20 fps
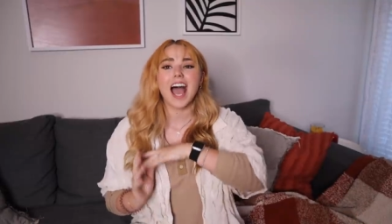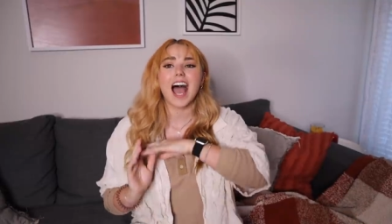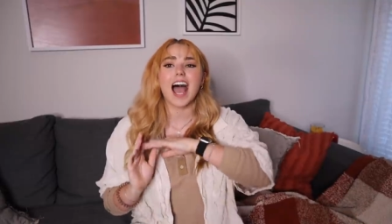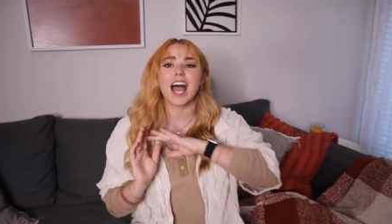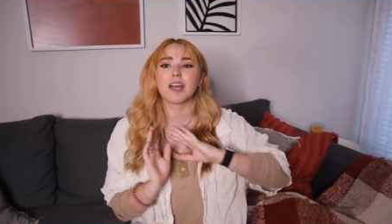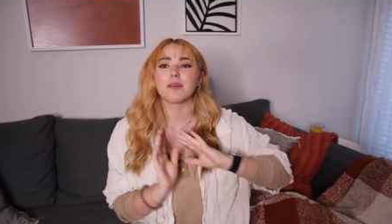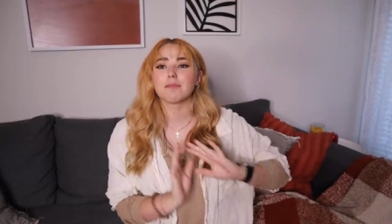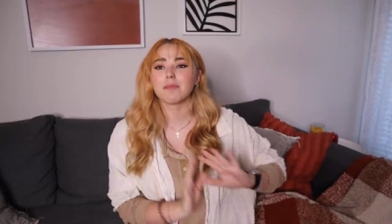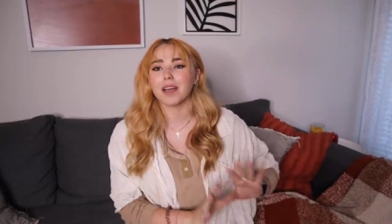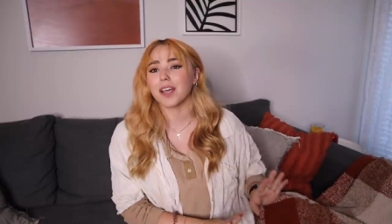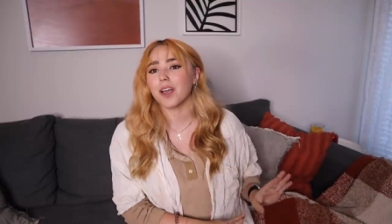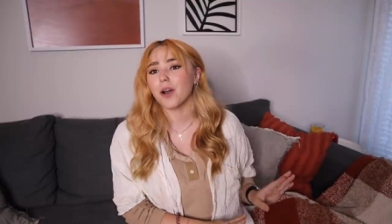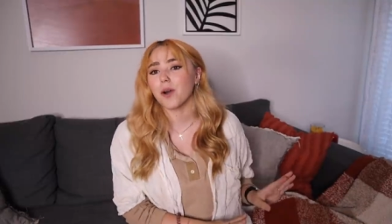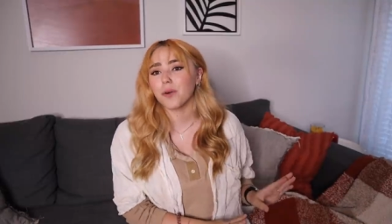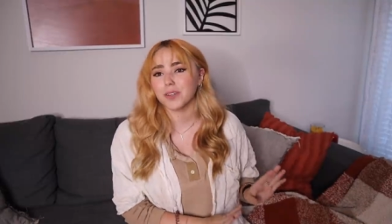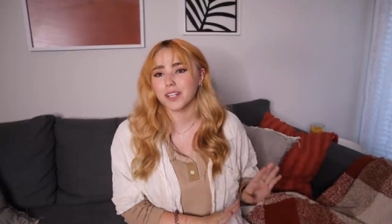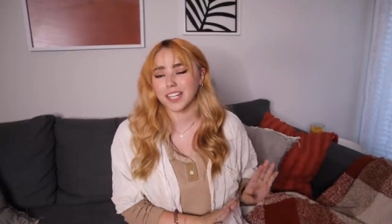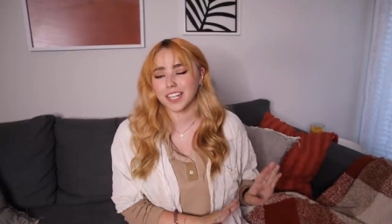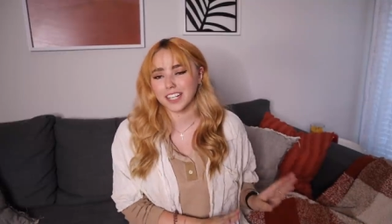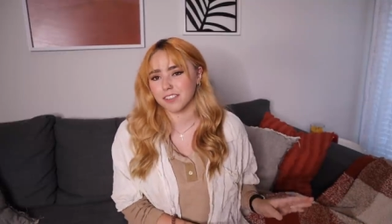I am my
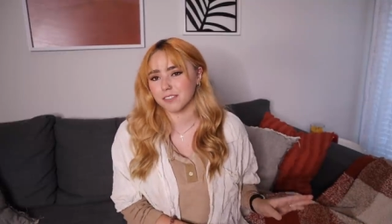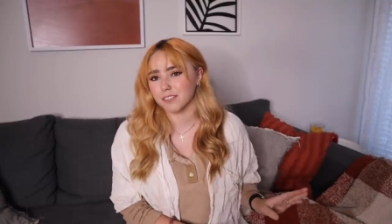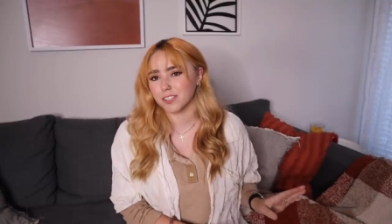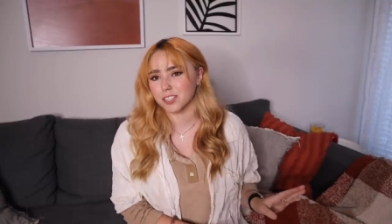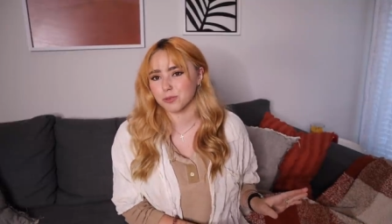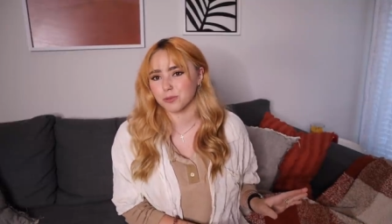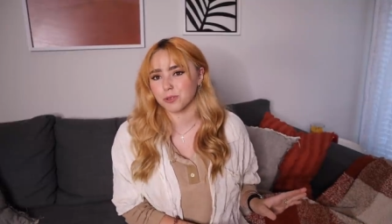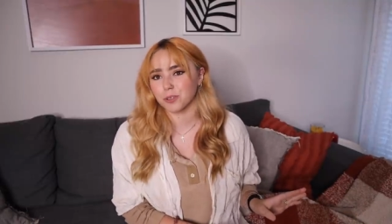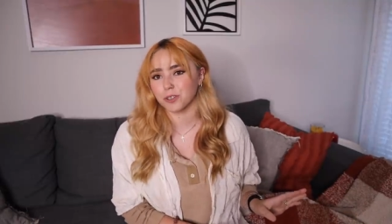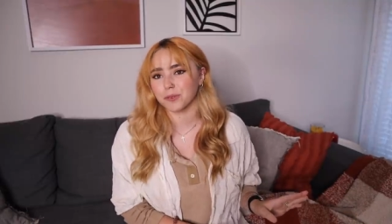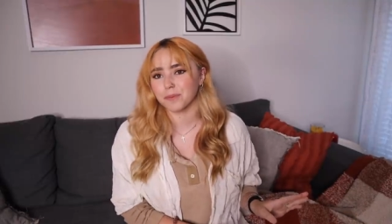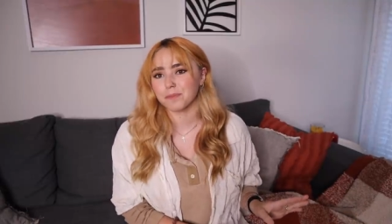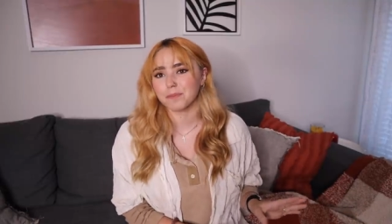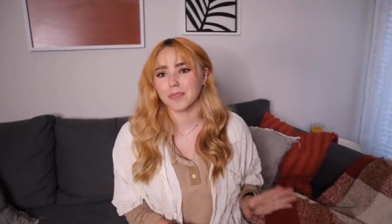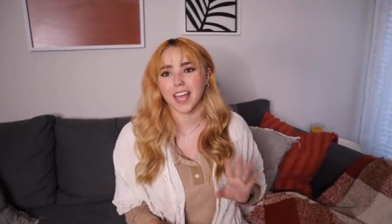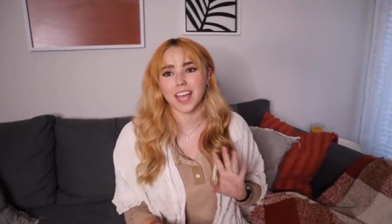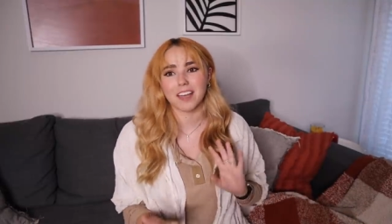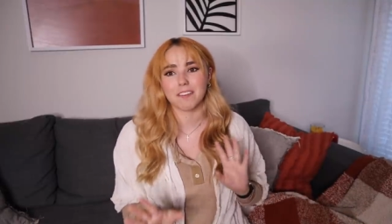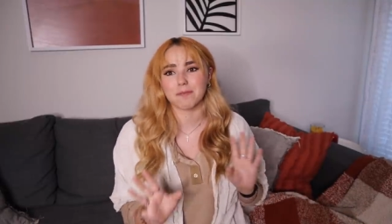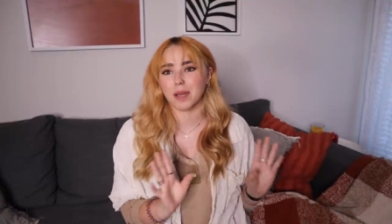own individual.
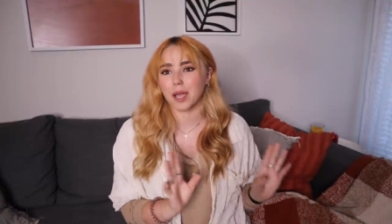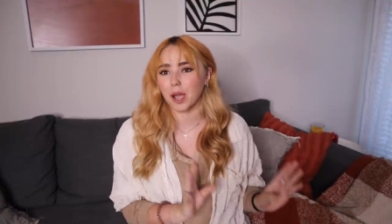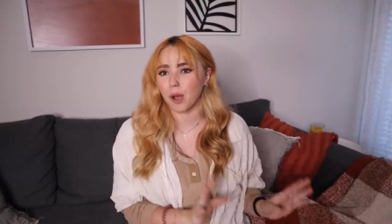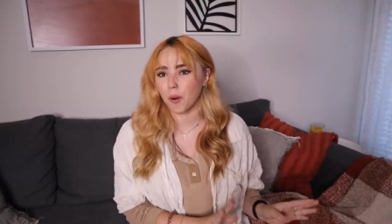I have my